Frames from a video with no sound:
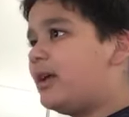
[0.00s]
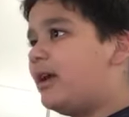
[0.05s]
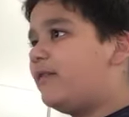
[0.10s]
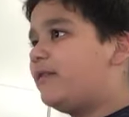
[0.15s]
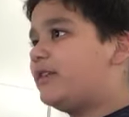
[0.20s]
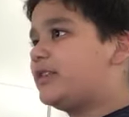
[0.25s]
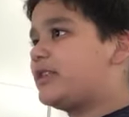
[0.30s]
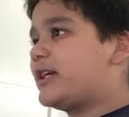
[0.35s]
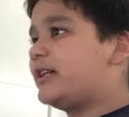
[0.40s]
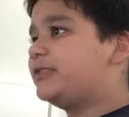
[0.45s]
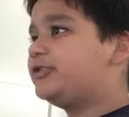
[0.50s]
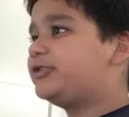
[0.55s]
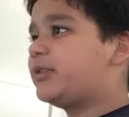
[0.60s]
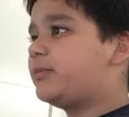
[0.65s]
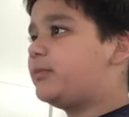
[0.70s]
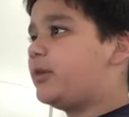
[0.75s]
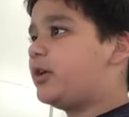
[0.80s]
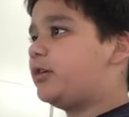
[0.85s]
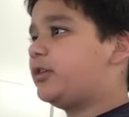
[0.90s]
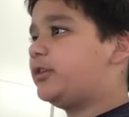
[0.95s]
The
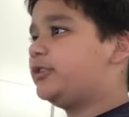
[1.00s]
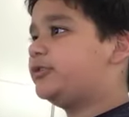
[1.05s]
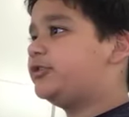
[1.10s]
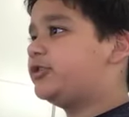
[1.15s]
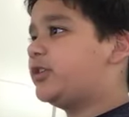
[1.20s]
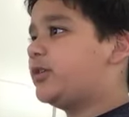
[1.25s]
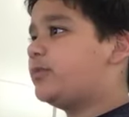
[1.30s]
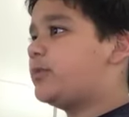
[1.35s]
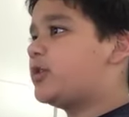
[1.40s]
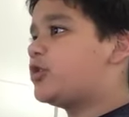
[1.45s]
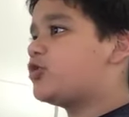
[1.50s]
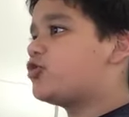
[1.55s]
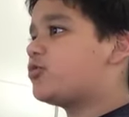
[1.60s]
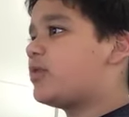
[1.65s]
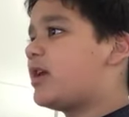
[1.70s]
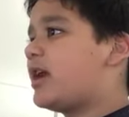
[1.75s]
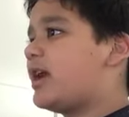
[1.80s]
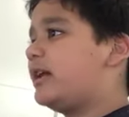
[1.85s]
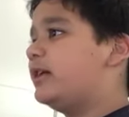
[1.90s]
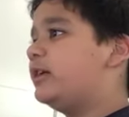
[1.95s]
testimony somewhat
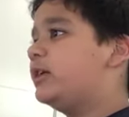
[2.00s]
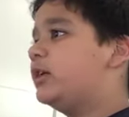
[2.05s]
dry